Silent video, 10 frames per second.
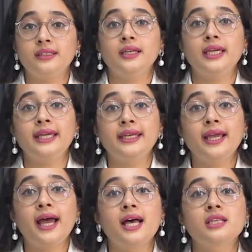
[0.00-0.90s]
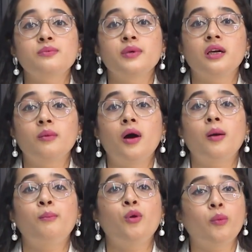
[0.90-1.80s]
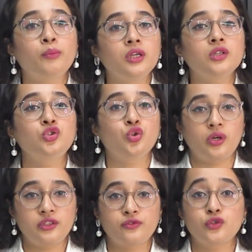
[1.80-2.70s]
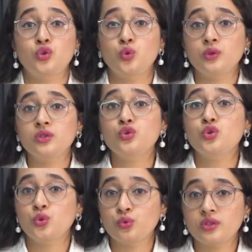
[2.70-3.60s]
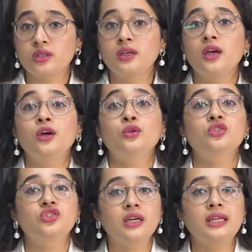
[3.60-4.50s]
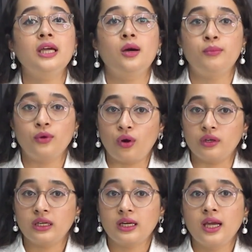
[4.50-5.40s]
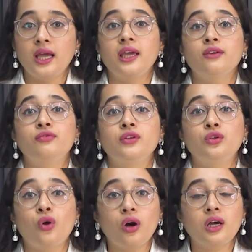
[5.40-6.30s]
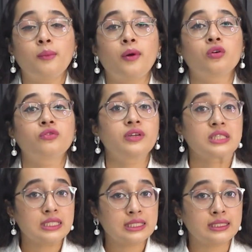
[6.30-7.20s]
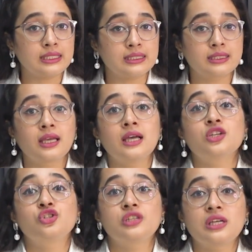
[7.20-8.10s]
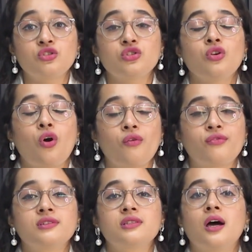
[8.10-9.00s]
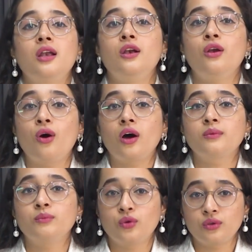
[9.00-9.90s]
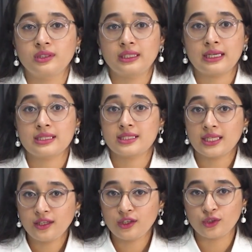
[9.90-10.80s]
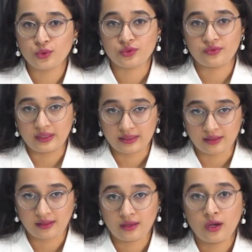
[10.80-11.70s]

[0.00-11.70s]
the area has become a popular choice for students choosing to study abroad. If we talk about facilities, Schengen offers a lot more than a single-use visa.